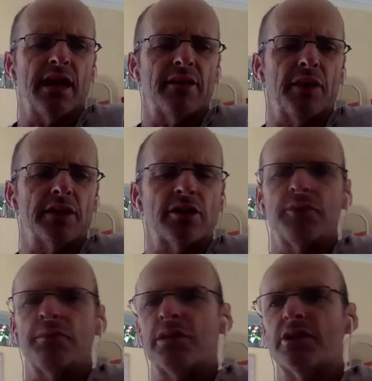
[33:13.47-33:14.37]
And by his own
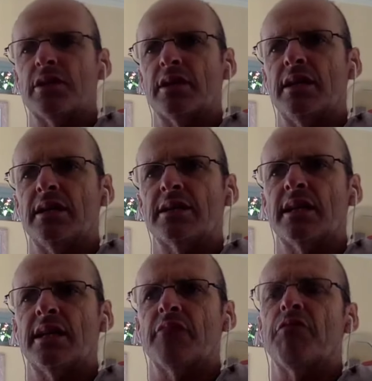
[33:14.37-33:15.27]
admission, he had
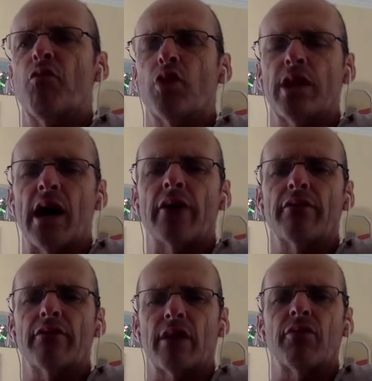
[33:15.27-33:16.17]
said he had fallen out
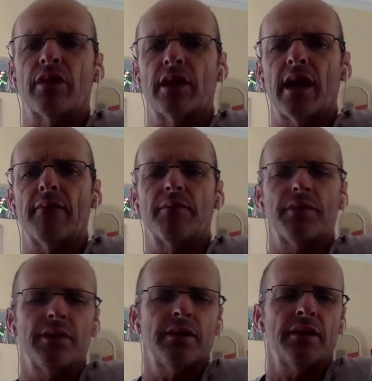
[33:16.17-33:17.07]
of love with the game.
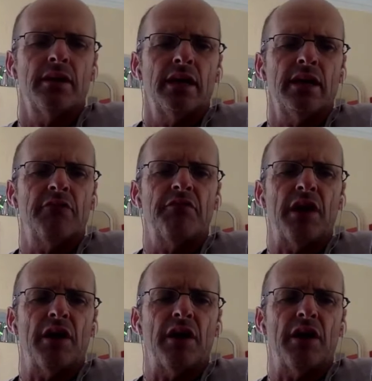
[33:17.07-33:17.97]
Oh. He'd
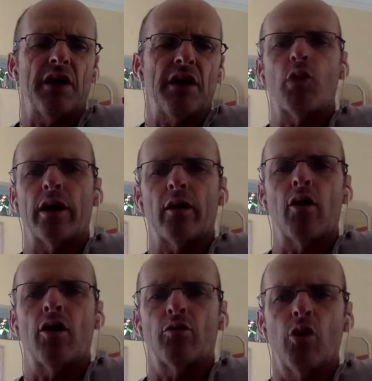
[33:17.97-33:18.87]
found the game quite
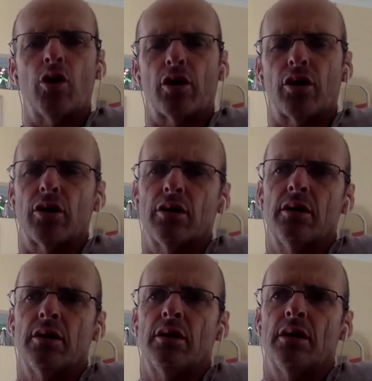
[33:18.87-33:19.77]
hard work.
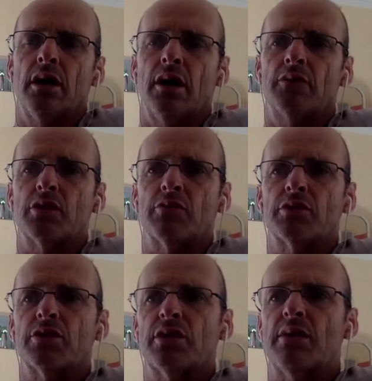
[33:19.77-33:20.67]
So it
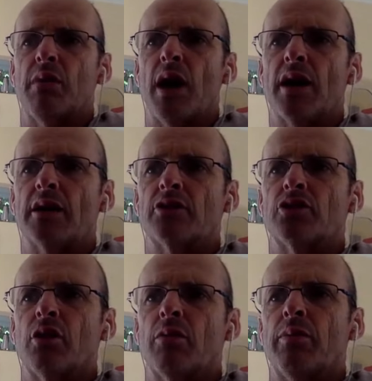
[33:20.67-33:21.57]
was certainly my
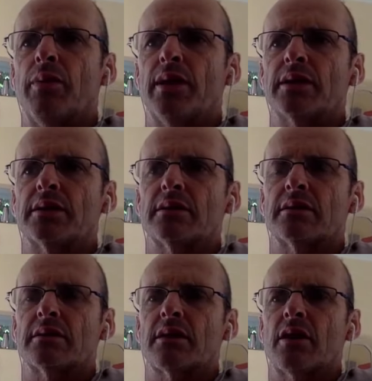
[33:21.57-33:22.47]
job as
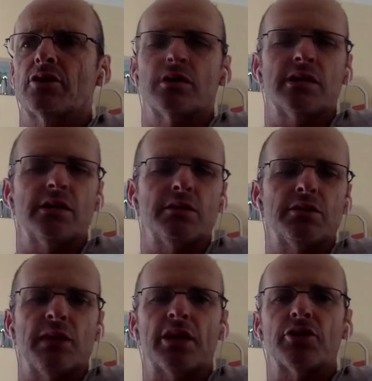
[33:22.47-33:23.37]
a coach of the team to
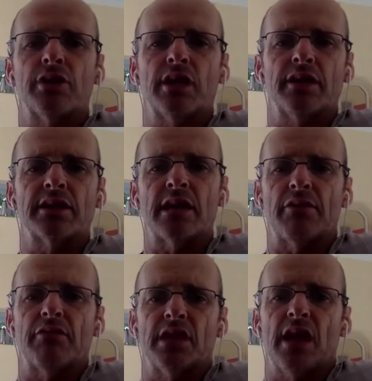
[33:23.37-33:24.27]
make sure he had the time
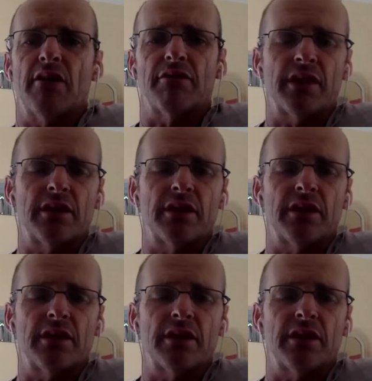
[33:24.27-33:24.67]
of his life.